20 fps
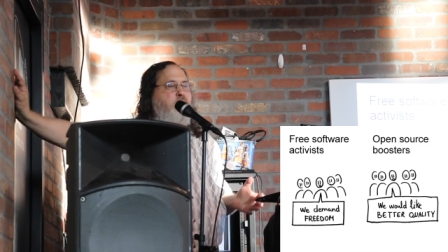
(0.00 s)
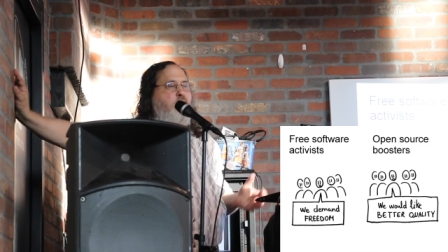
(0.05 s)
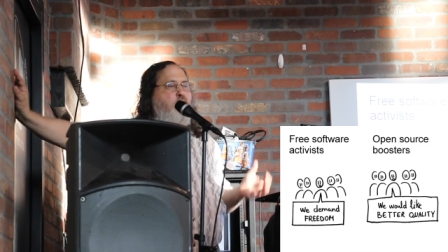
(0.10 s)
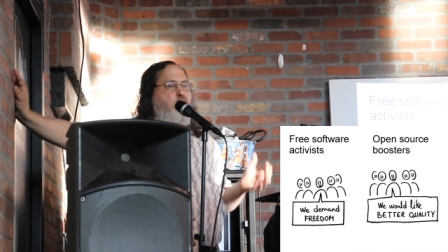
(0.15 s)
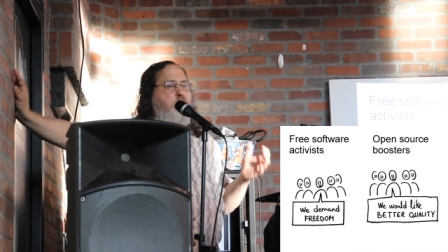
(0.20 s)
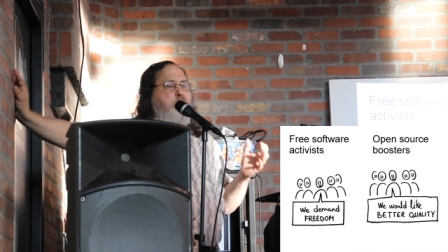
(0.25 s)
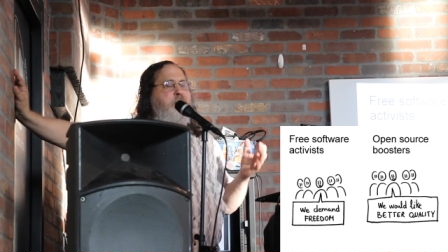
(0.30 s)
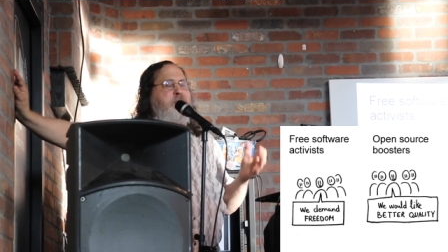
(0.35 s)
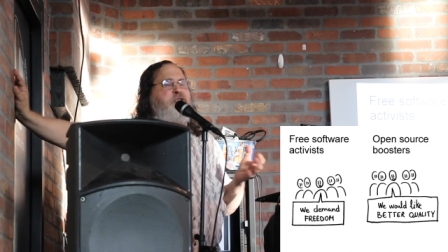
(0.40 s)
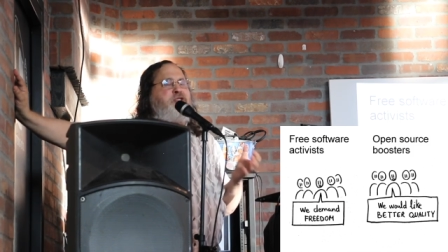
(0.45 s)

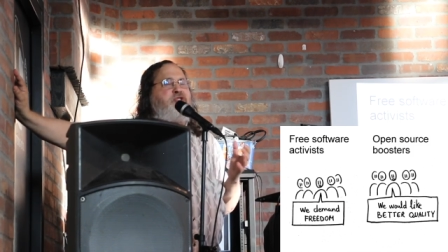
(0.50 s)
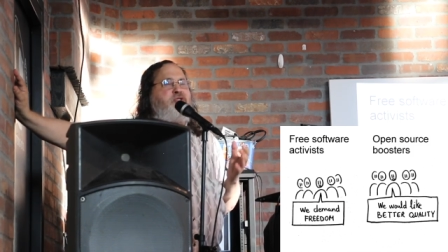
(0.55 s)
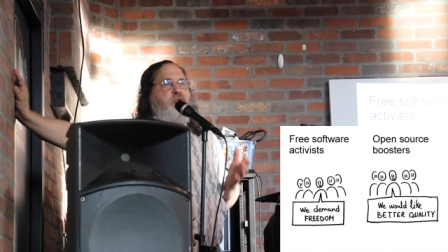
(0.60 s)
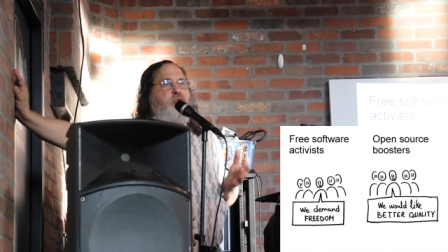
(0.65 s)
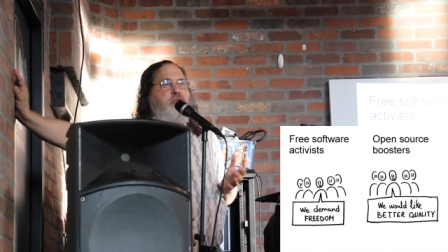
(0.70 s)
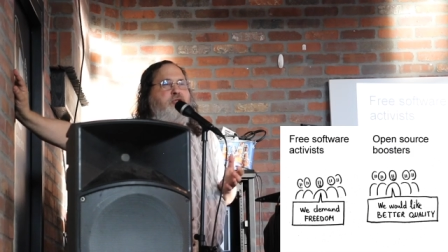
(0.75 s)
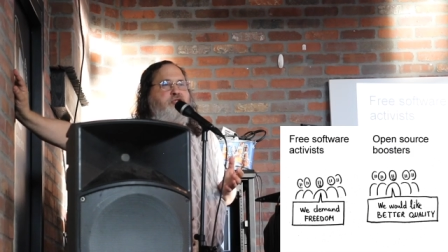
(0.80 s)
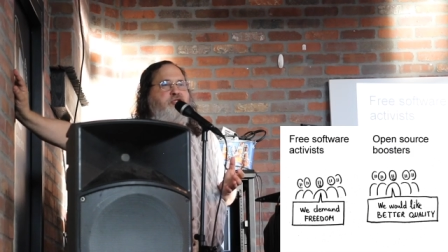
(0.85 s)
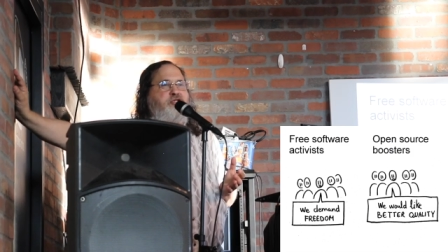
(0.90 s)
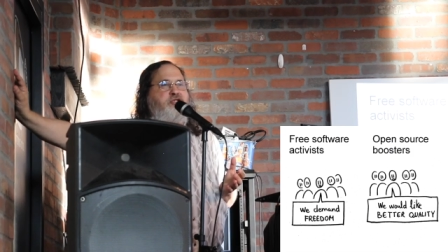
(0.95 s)
open
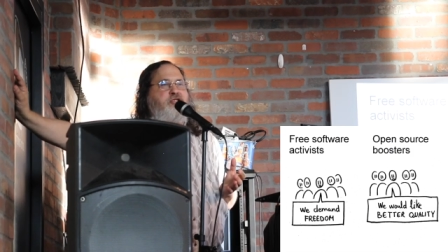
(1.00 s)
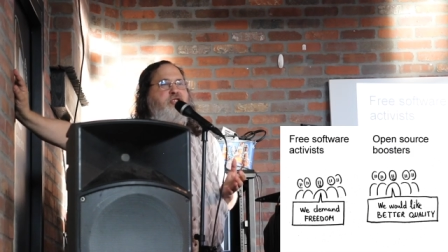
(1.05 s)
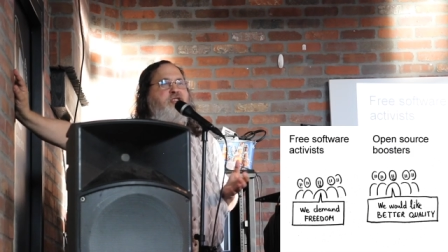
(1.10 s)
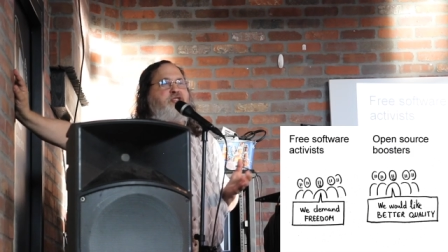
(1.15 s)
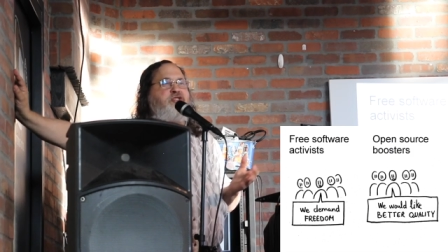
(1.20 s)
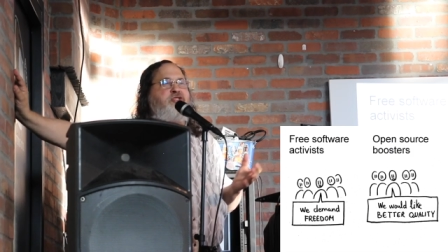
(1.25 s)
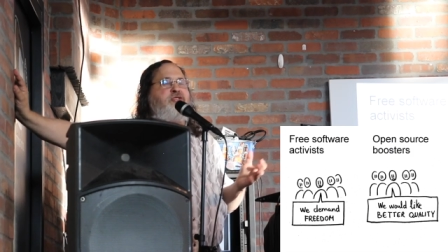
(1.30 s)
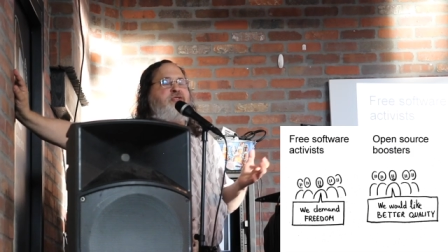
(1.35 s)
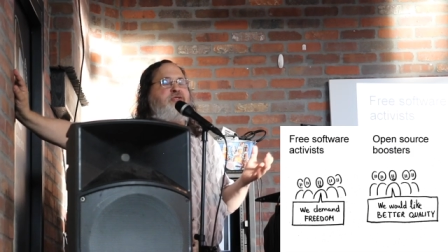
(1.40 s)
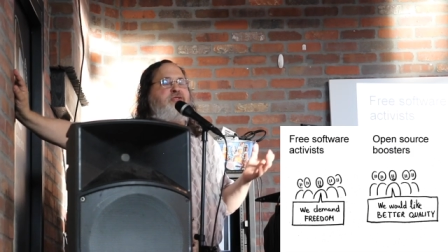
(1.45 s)
source
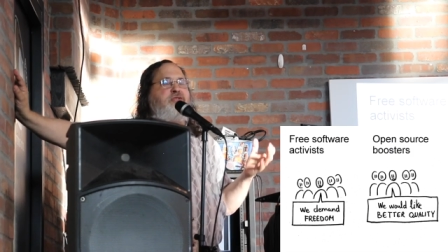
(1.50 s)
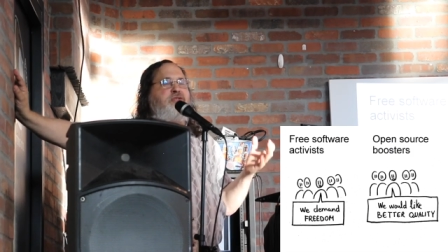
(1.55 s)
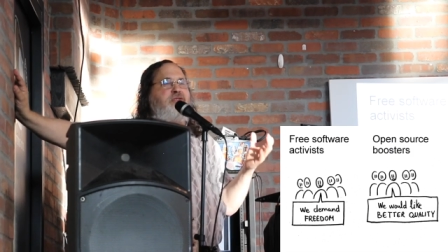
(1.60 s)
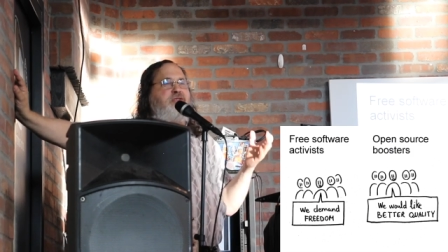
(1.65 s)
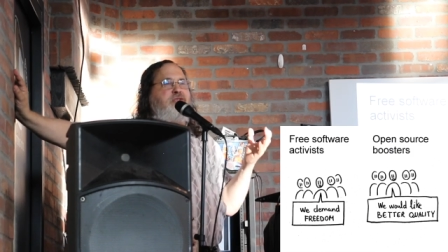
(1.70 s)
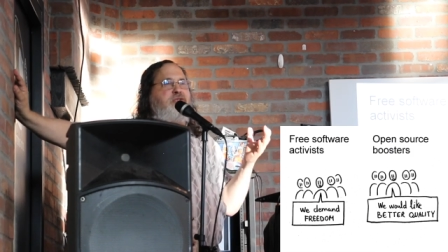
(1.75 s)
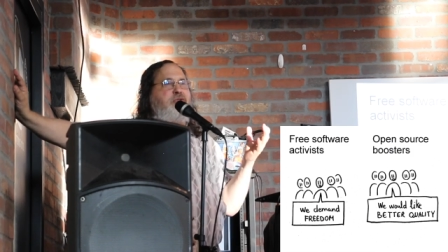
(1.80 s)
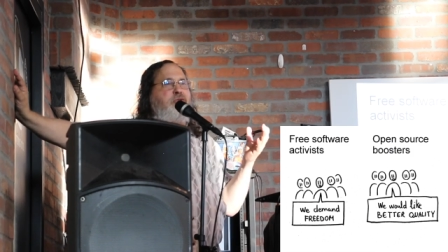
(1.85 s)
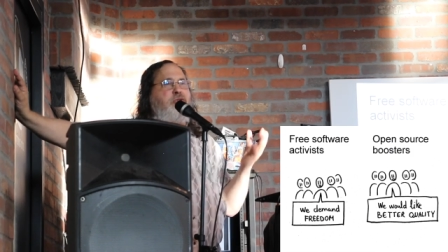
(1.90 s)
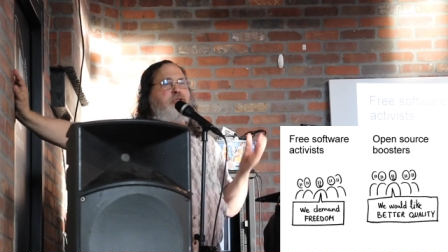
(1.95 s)
doesn't
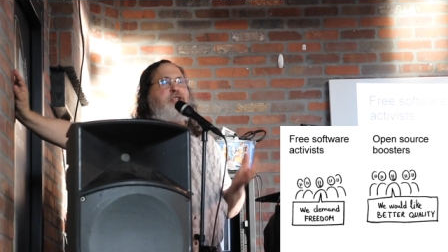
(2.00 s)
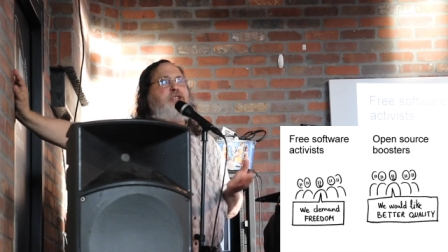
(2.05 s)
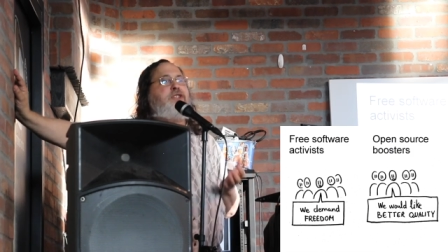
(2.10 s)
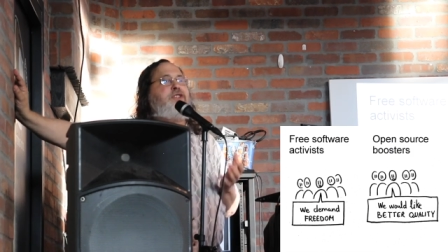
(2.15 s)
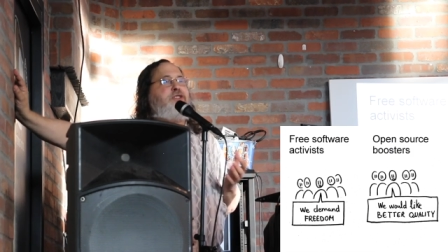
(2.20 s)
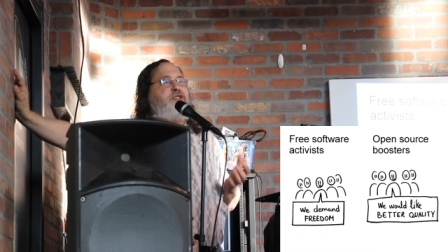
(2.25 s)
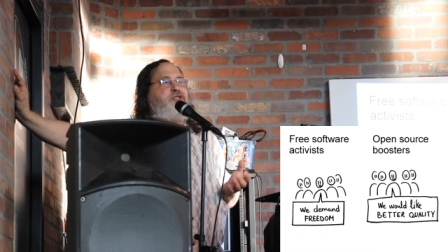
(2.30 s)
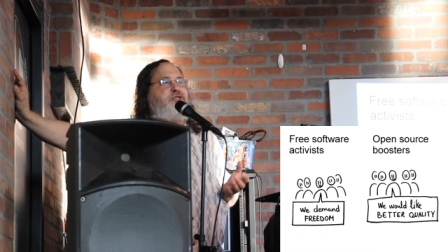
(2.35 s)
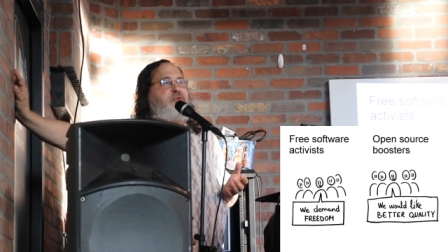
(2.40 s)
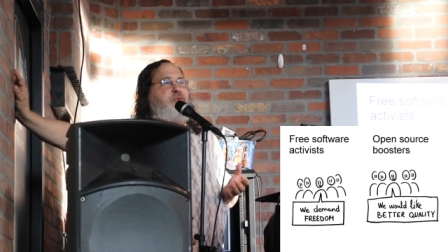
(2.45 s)
look
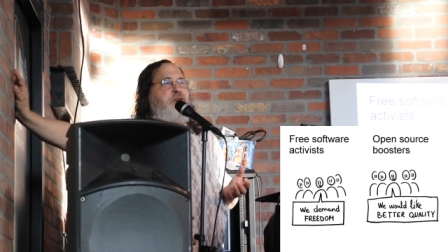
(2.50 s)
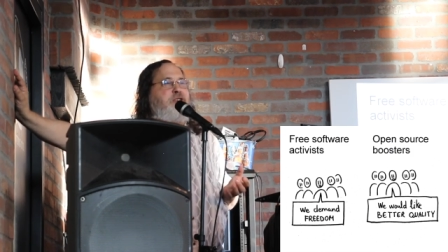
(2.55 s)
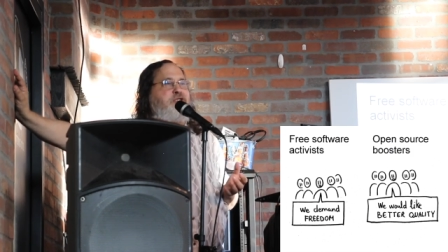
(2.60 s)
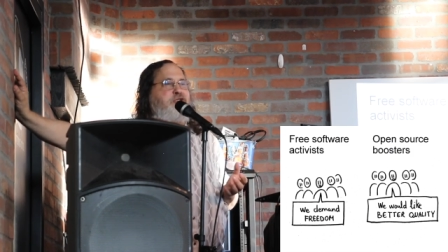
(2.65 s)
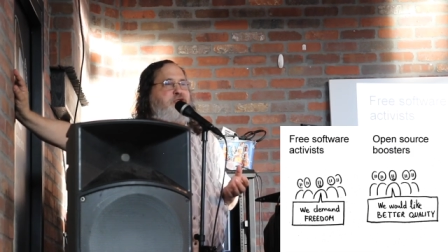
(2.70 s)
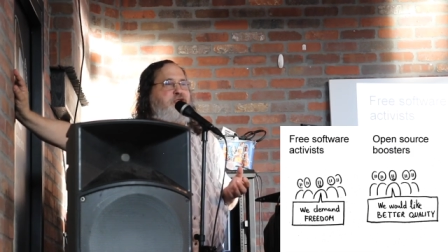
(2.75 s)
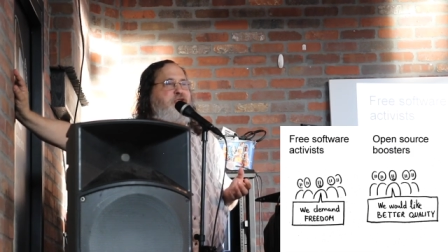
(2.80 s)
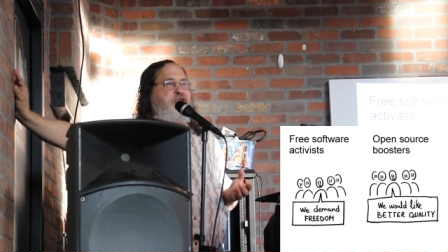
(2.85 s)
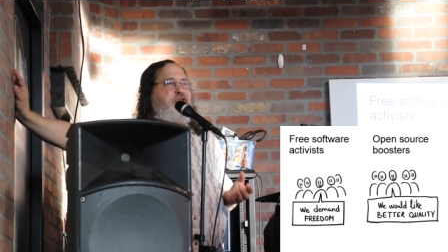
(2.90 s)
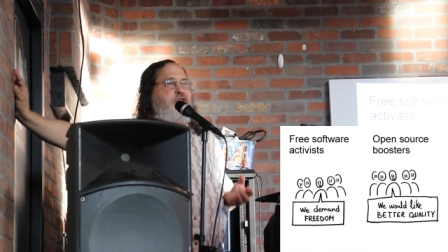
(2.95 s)
at this question.